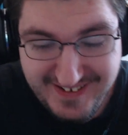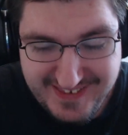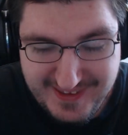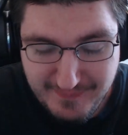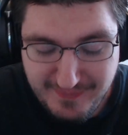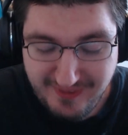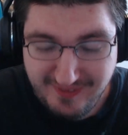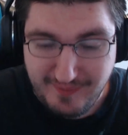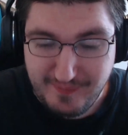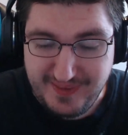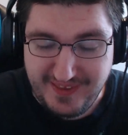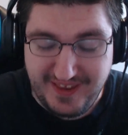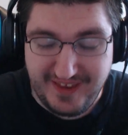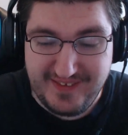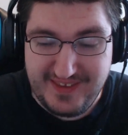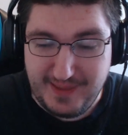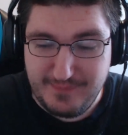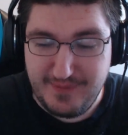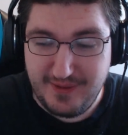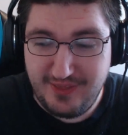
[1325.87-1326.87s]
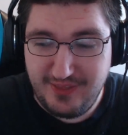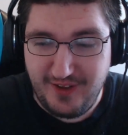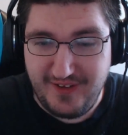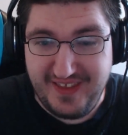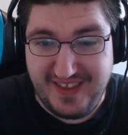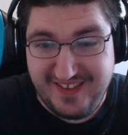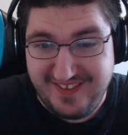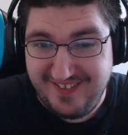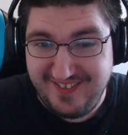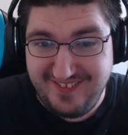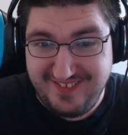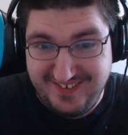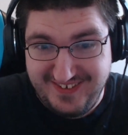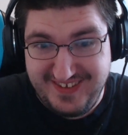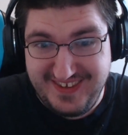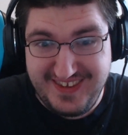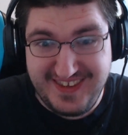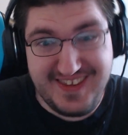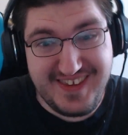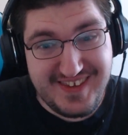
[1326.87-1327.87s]
that was something I never thought I'd
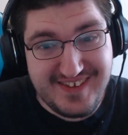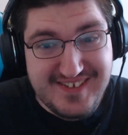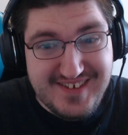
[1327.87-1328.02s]
see.